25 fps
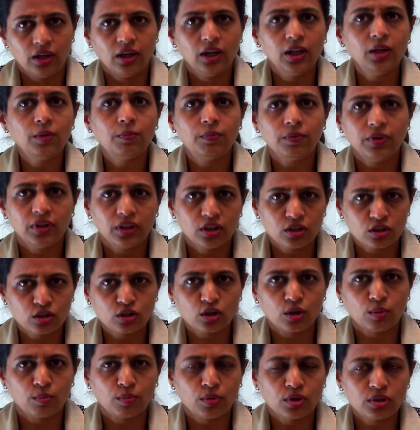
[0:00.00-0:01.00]
deep
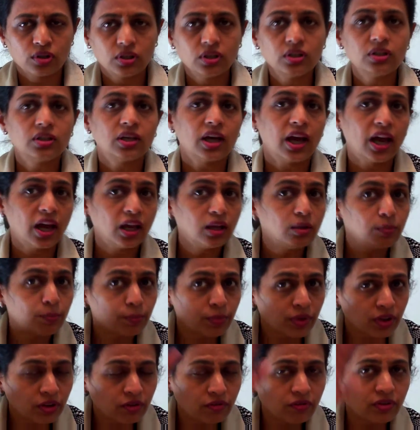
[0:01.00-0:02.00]
venous thrombosis,
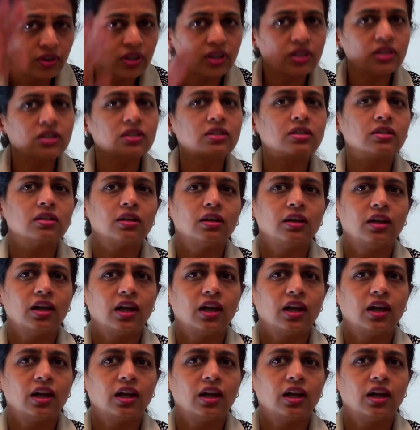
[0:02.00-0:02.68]
and previous